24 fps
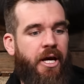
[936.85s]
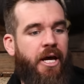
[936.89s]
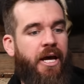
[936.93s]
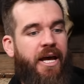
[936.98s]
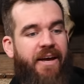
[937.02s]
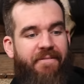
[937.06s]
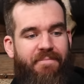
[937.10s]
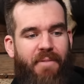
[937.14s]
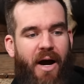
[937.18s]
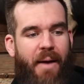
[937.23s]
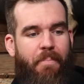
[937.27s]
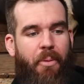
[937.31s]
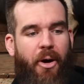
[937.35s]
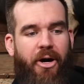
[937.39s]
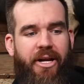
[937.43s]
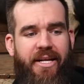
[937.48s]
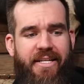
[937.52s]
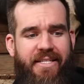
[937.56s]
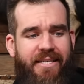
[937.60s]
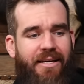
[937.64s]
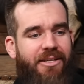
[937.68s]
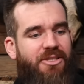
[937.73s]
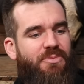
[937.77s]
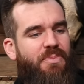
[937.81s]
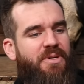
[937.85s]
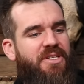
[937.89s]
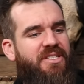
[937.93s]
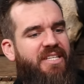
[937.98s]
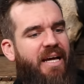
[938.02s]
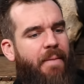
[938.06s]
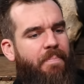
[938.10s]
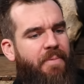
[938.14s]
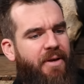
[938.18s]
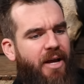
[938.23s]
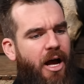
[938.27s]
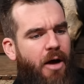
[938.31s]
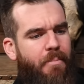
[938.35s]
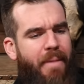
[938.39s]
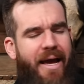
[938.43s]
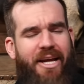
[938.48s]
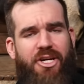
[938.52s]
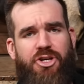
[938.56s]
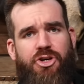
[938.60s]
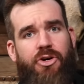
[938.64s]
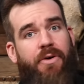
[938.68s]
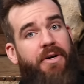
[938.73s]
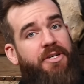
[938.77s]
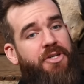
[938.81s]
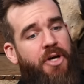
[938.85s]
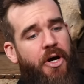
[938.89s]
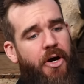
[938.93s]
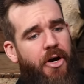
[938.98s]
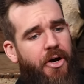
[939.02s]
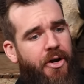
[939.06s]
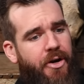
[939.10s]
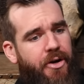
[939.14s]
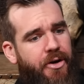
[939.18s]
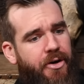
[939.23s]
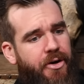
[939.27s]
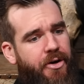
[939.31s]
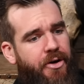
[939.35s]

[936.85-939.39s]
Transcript: If my body tells me something, I'll make sure it's heard.